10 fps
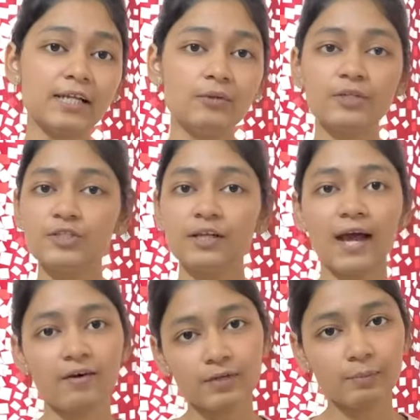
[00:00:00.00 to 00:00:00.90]
you each
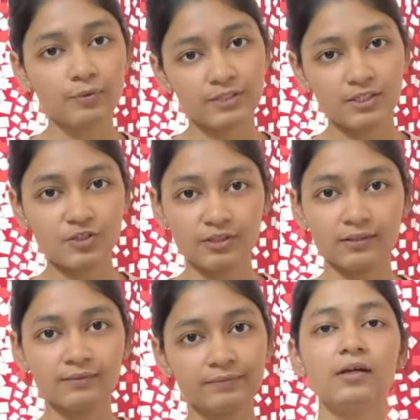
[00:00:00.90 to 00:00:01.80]
and every
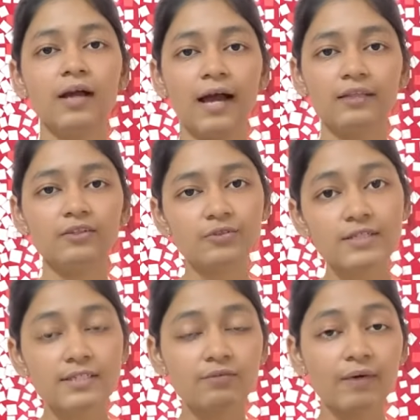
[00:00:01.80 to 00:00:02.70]
position. And the
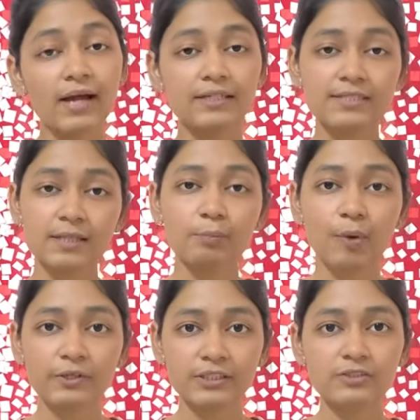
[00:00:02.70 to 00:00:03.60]
reason why it is
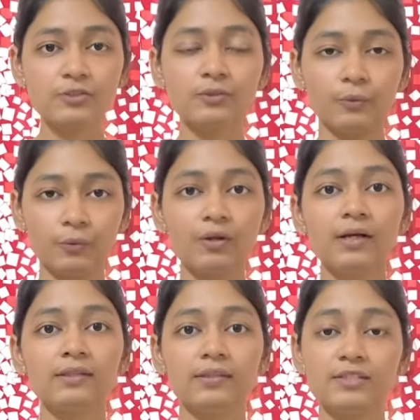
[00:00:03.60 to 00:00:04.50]
important to know
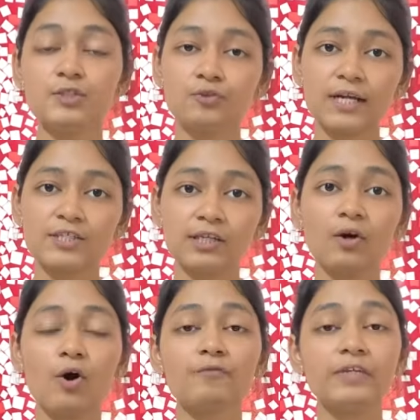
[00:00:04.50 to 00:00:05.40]
the
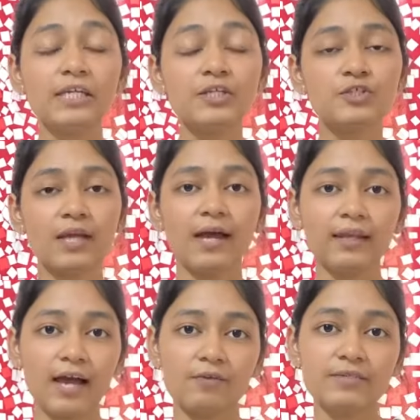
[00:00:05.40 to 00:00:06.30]
stretching of each
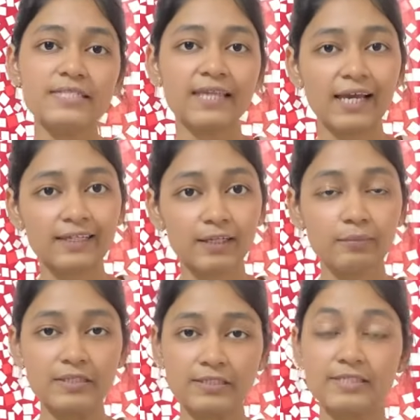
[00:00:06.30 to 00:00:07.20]
and every
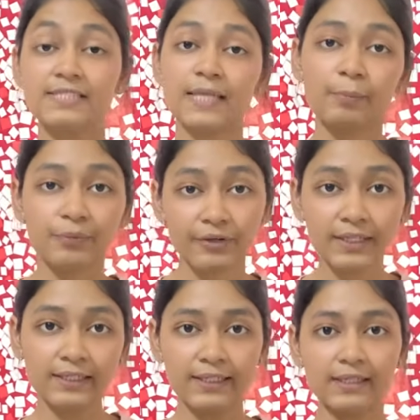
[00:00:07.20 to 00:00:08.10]
scalene muscle
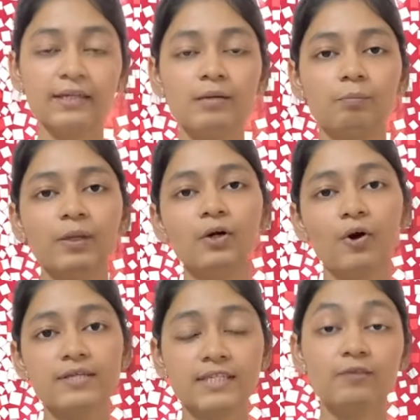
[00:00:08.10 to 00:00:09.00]
separately,
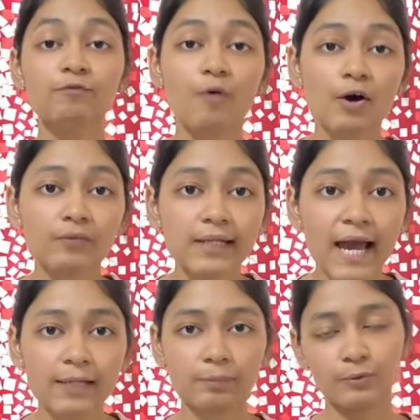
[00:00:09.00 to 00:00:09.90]
because in forward
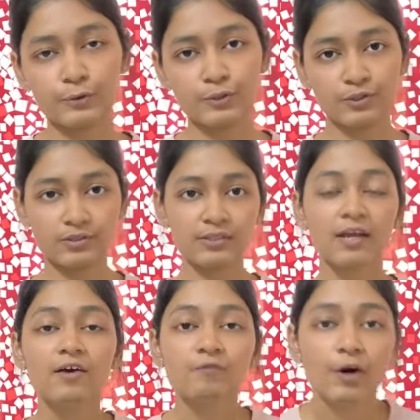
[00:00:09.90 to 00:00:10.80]
head
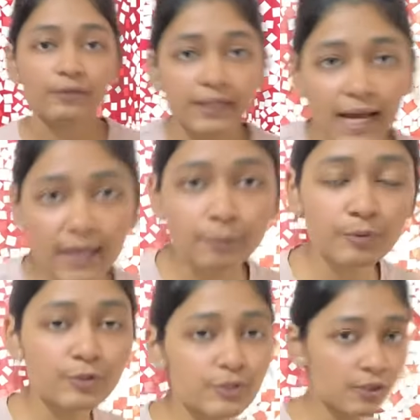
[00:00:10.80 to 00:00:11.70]

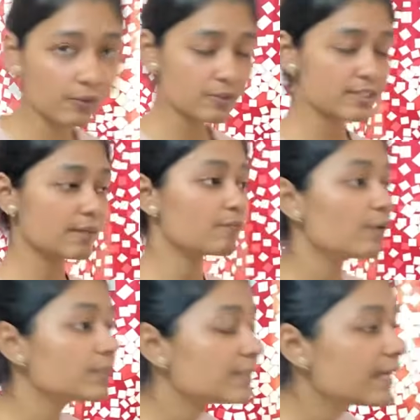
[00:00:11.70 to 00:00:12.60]
posture looks
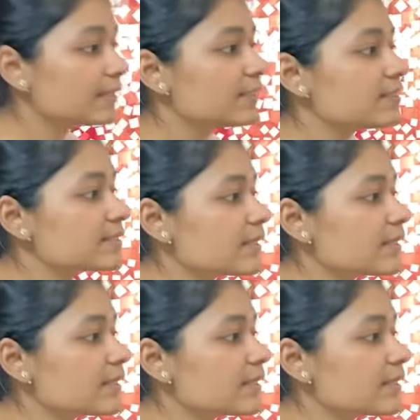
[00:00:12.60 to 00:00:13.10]
somewhat like this.